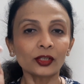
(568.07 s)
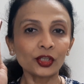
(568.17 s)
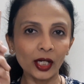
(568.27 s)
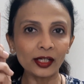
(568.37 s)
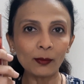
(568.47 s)

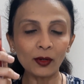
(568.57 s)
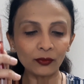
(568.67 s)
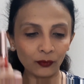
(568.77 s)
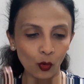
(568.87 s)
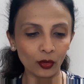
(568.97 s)
Shade
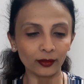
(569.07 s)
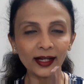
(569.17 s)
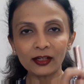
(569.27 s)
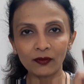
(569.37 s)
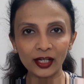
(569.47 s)
number 4,
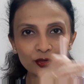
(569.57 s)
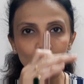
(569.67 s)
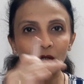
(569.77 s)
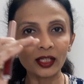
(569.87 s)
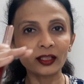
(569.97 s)
like when
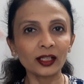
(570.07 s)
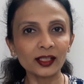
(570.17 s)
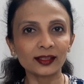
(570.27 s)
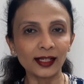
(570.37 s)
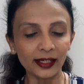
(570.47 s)
you
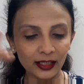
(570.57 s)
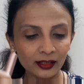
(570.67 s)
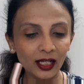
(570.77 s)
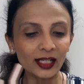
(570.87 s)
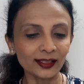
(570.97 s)
increase, like
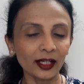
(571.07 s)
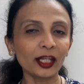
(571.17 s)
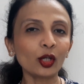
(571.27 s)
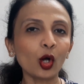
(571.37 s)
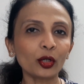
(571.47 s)
in the
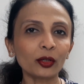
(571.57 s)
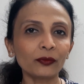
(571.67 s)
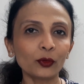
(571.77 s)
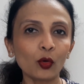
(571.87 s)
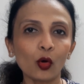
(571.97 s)
ascending order
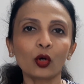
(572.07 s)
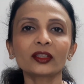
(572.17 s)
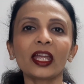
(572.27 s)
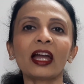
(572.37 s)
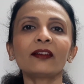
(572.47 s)
if you go,
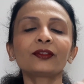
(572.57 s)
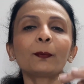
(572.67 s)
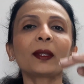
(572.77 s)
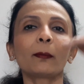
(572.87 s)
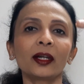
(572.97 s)
they have the
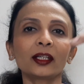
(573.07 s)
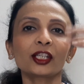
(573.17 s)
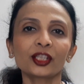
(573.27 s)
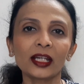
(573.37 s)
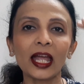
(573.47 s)

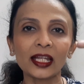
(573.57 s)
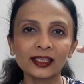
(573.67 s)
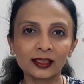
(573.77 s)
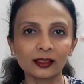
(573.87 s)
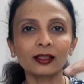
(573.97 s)
pigmentation
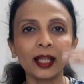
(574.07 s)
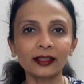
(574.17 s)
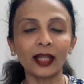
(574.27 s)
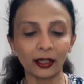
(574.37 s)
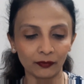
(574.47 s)
as
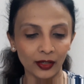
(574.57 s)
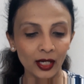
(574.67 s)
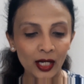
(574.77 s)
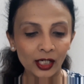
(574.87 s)
like that way.